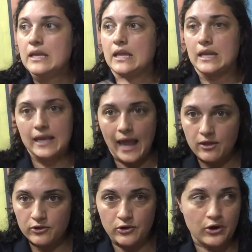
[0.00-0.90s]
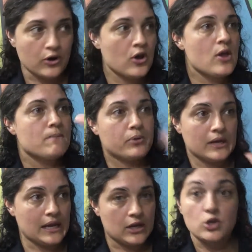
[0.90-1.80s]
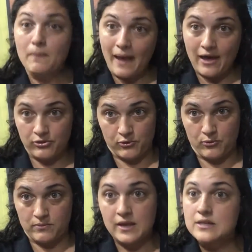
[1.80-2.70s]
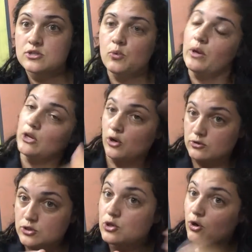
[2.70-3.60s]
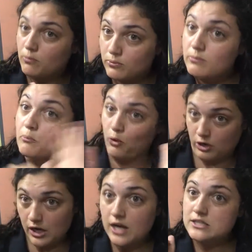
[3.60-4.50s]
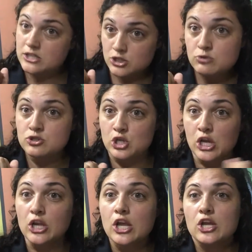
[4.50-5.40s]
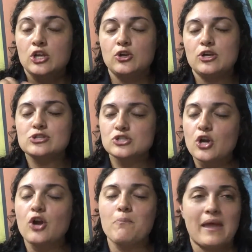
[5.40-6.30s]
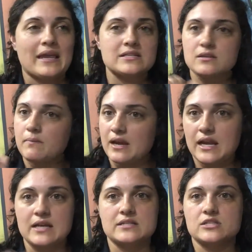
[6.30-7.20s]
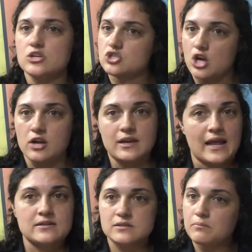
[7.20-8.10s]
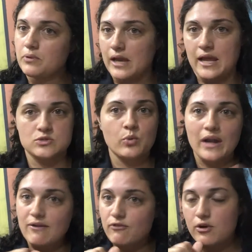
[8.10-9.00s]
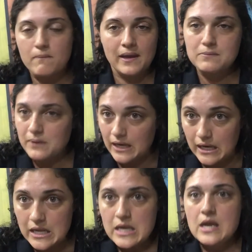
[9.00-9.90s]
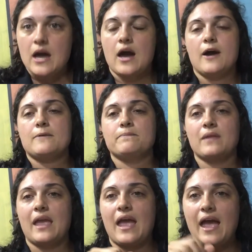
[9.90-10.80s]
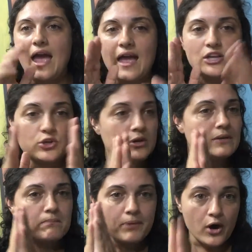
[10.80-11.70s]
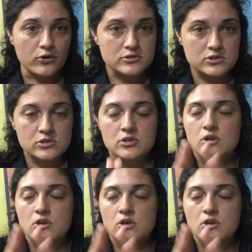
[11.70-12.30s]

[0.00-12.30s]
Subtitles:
get a calendar, put it in your bathroom, so when you go do your morning constitution, you can start making some ideas, start jotting down some plans, whatever it may be. You can post